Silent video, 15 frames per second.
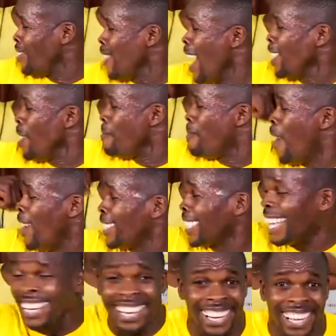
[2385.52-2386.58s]
right here,
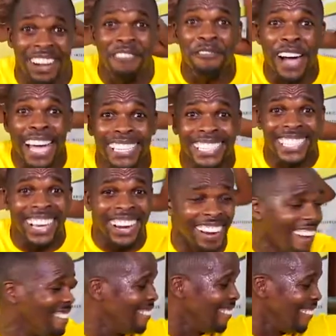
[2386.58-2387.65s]
Boston,
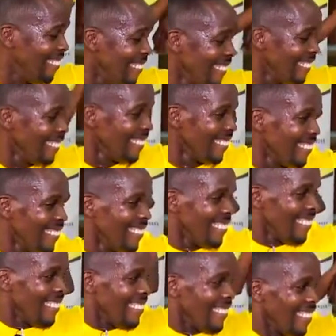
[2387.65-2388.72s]
Boston.
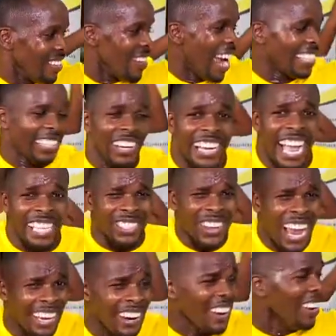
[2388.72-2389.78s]
Right here, guys,
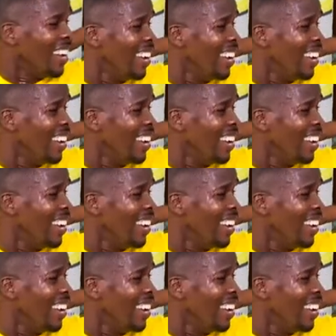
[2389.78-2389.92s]
right here.